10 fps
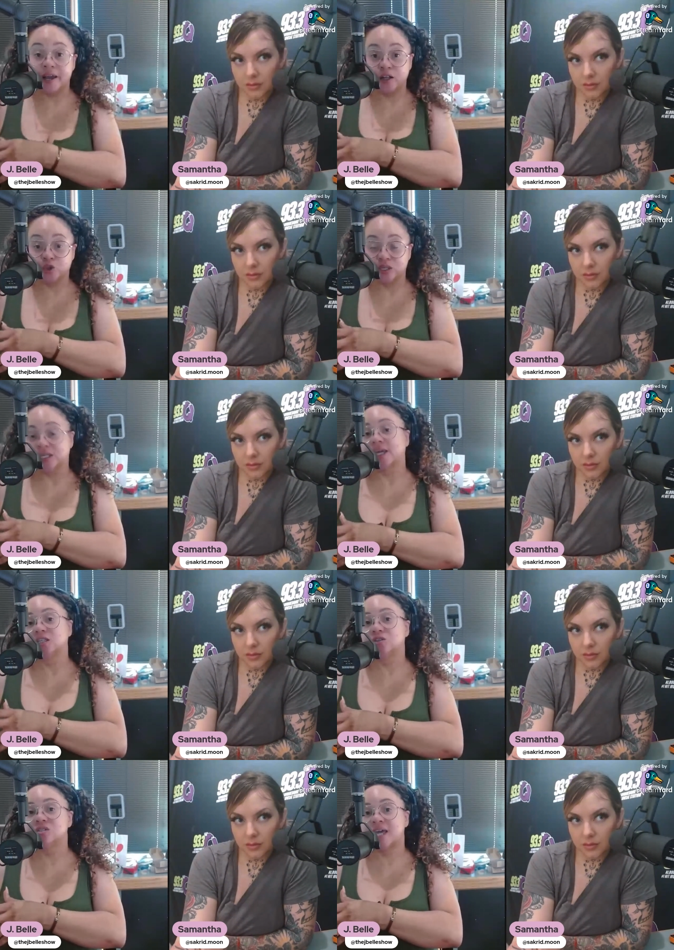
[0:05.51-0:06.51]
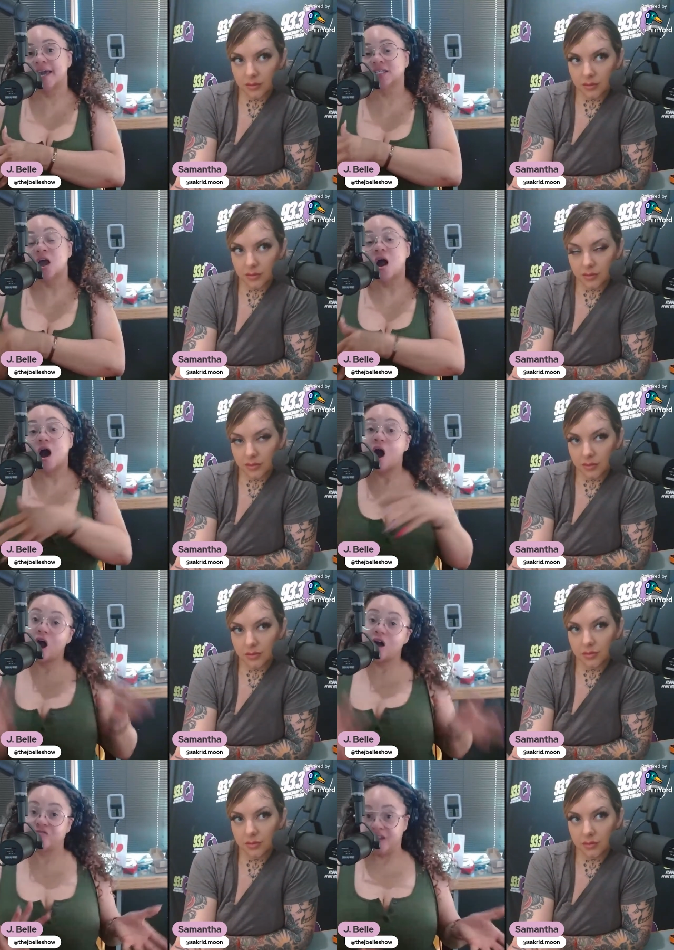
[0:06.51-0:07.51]
Speaker 1: during Psychic Tuesdays,
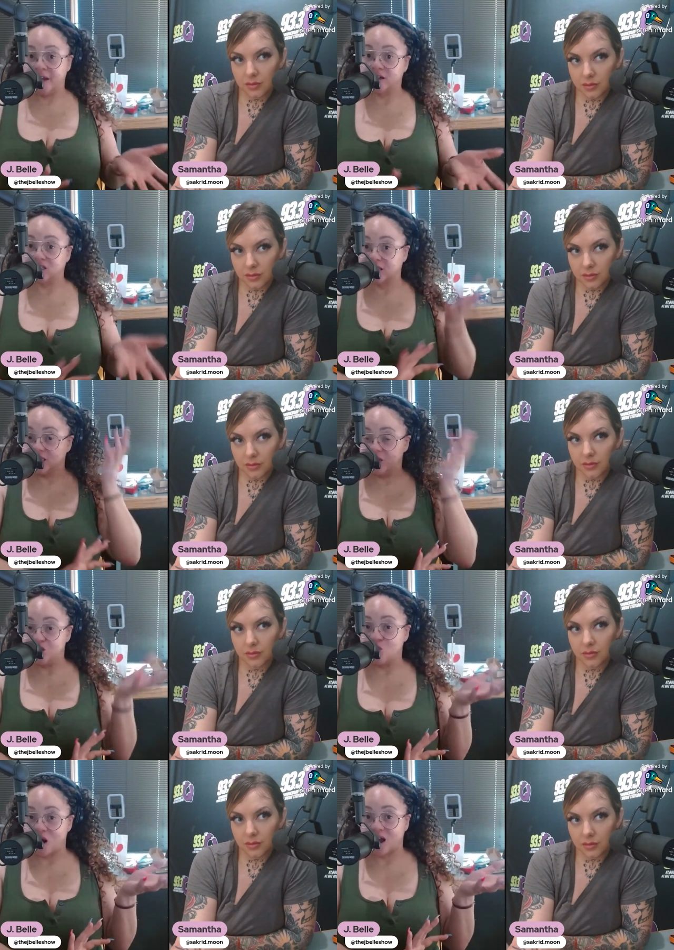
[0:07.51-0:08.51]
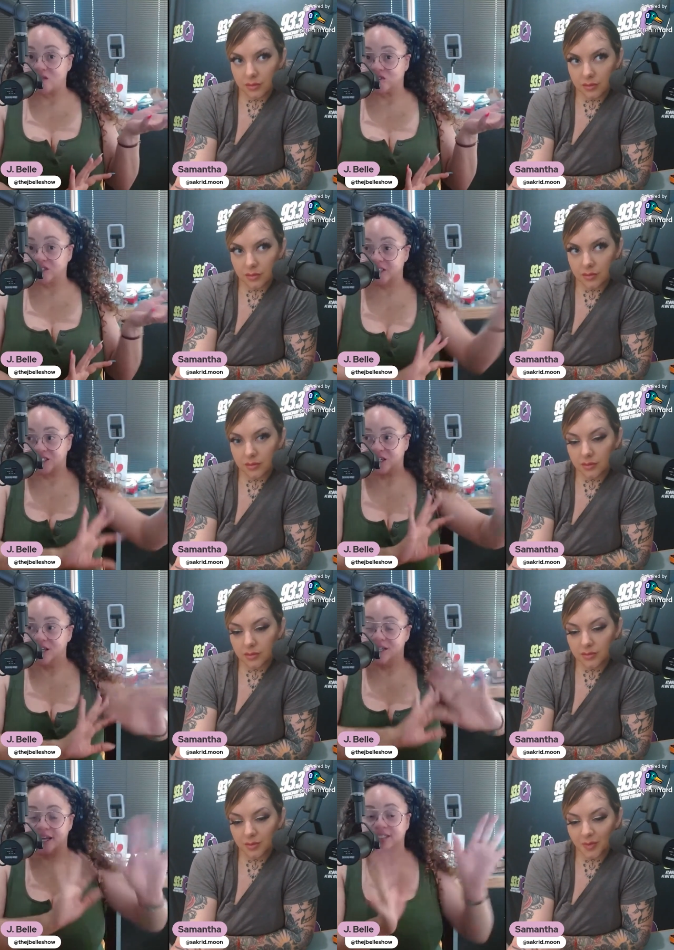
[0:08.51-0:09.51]
off the air to continue our conversation.
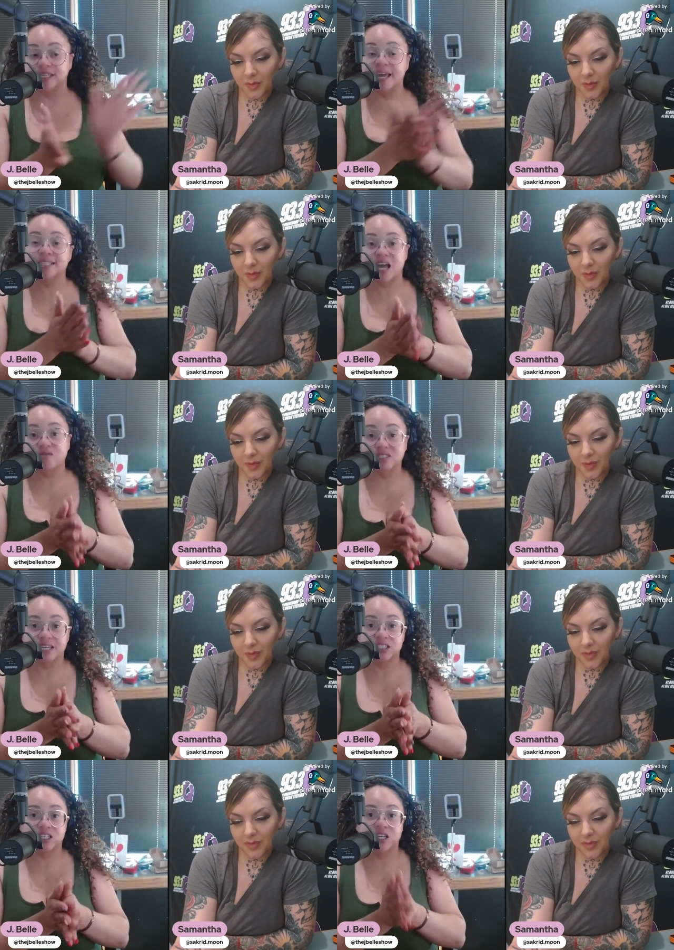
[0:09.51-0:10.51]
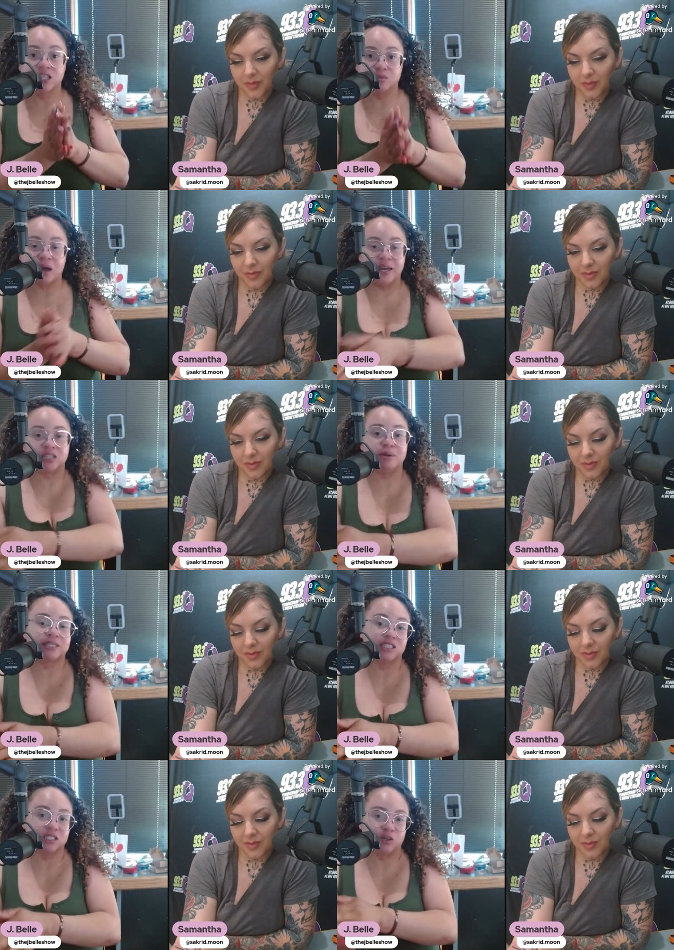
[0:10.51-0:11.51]
Now, today's conversation is about
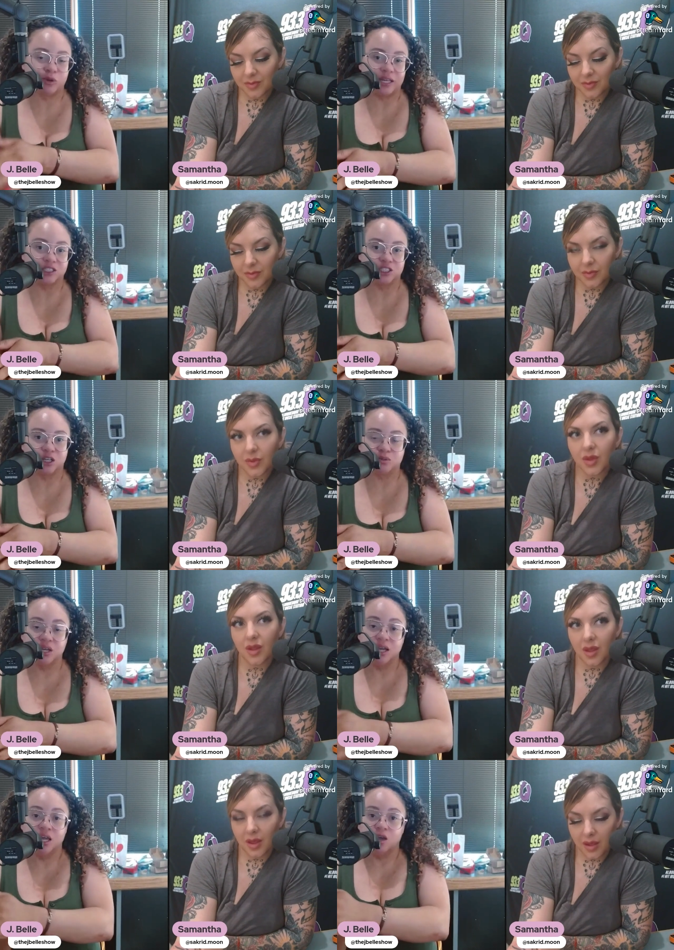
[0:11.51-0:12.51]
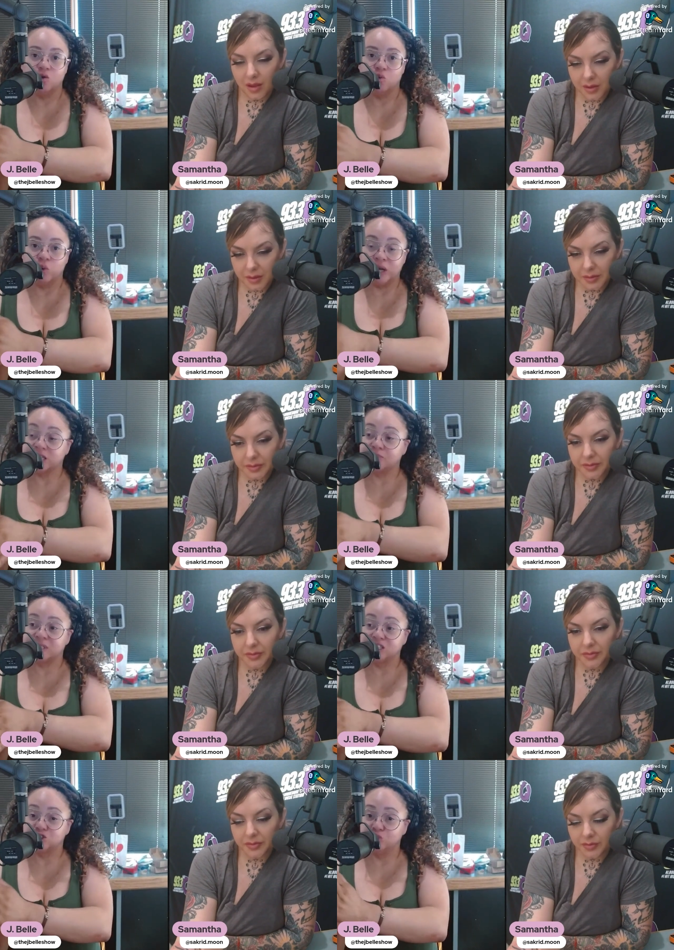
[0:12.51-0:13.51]
expectations and relationships. What
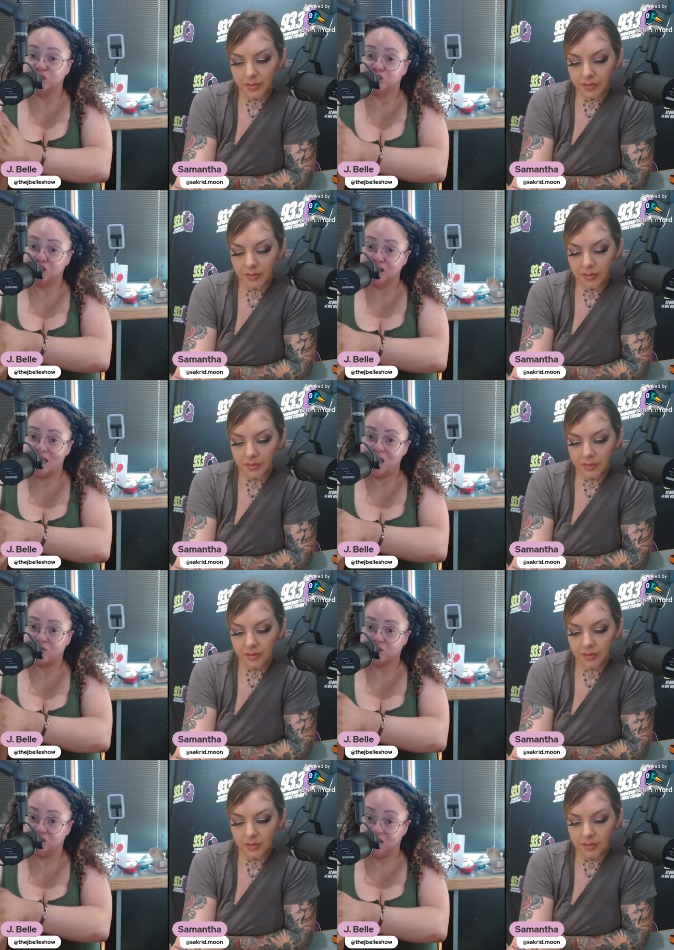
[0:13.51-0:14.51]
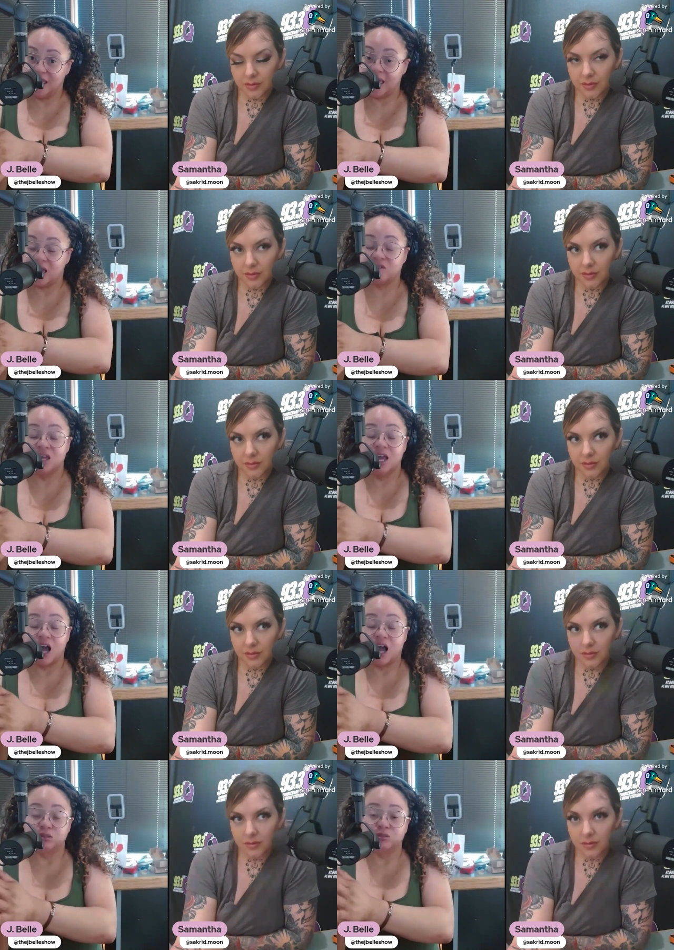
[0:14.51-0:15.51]
expectations we should have or shouldn't have.
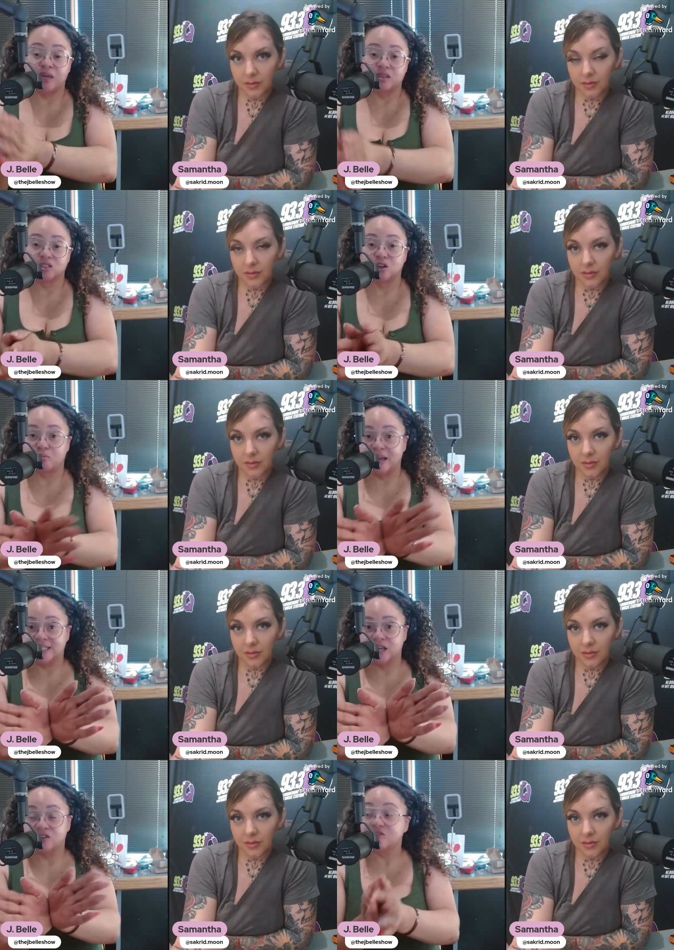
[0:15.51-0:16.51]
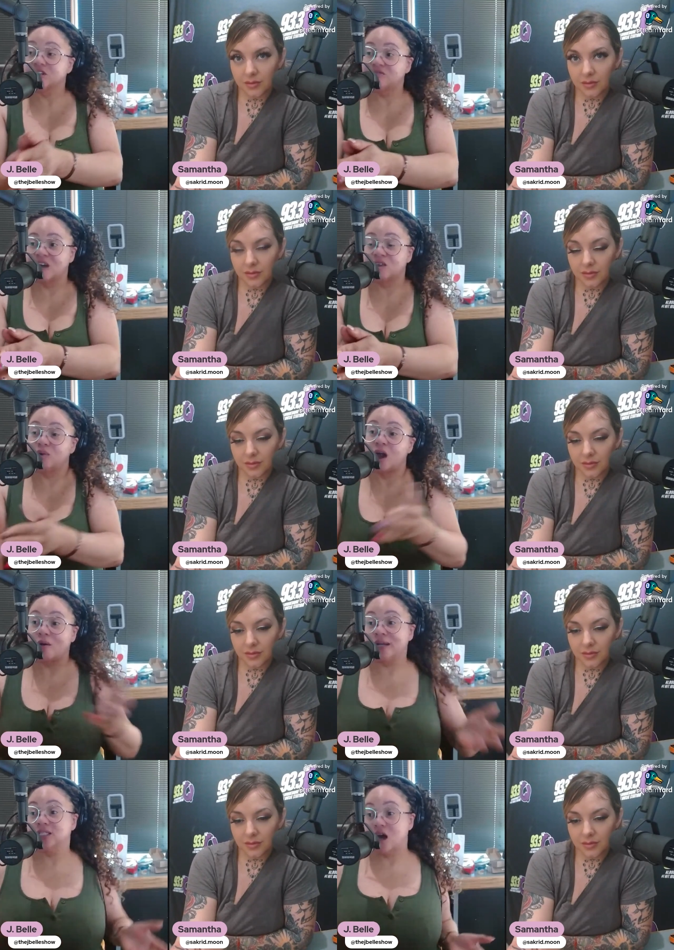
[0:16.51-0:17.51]
Um, Samantha's going to break down the first five that we
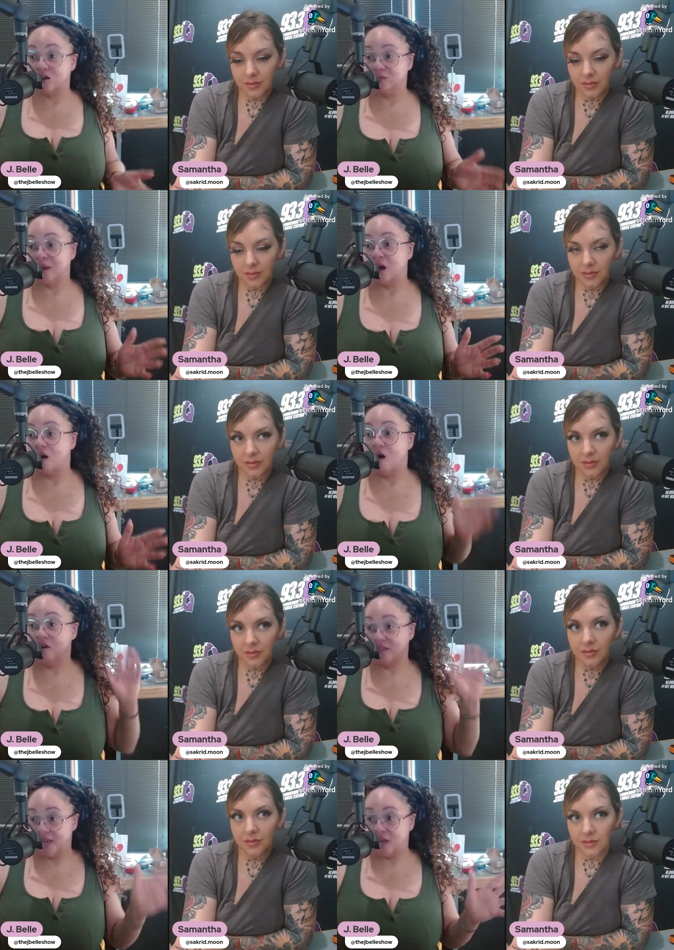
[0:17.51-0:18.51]
already talked about on the